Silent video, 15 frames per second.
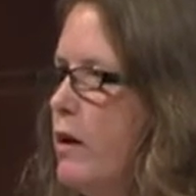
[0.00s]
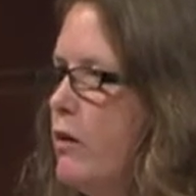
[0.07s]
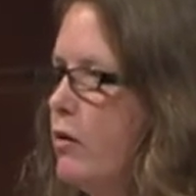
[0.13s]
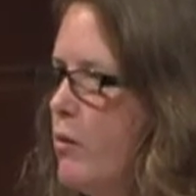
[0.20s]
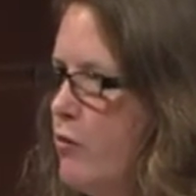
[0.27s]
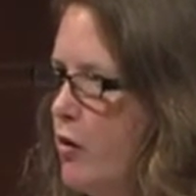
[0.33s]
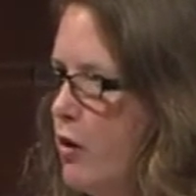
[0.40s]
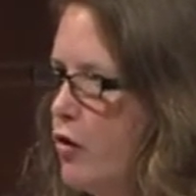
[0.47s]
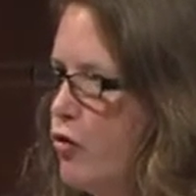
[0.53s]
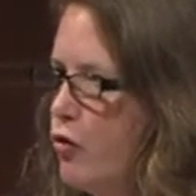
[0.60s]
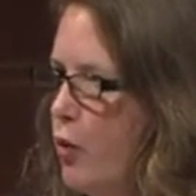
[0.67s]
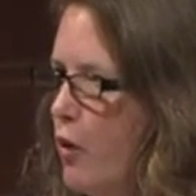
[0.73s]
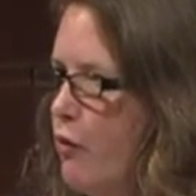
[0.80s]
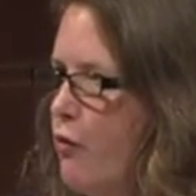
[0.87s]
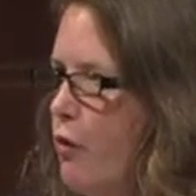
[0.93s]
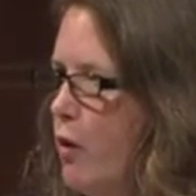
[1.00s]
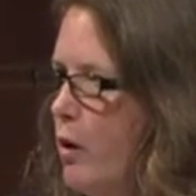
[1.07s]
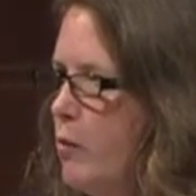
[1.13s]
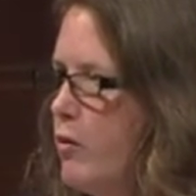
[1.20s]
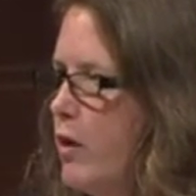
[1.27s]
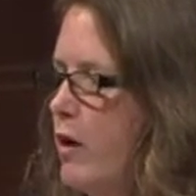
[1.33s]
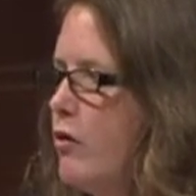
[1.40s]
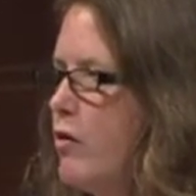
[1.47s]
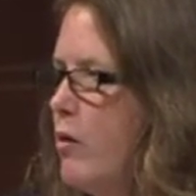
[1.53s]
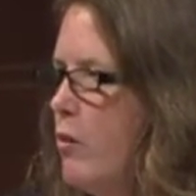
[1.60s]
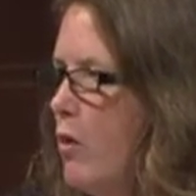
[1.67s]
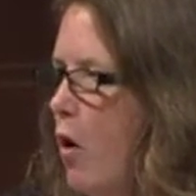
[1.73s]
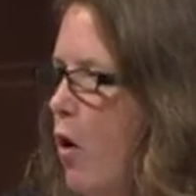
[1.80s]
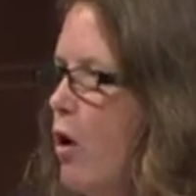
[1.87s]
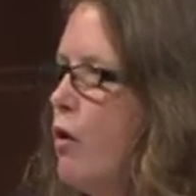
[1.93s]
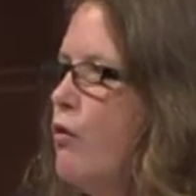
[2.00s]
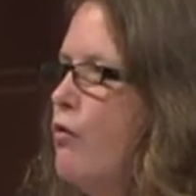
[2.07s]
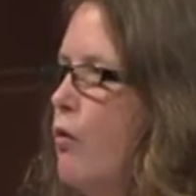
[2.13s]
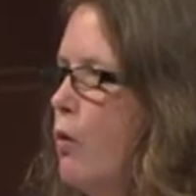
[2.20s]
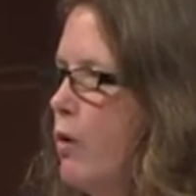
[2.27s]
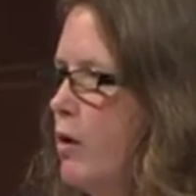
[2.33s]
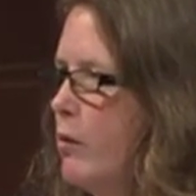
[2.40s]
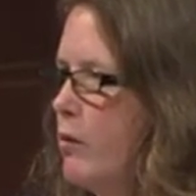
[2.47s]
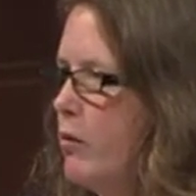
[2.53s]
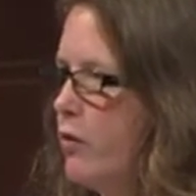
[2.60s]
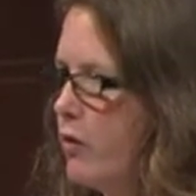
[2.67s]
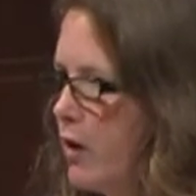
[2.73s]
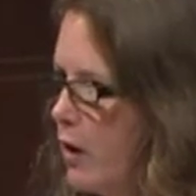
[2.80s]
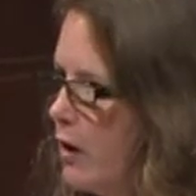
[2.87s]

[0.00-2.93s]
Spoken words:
some very short forms and some long forms.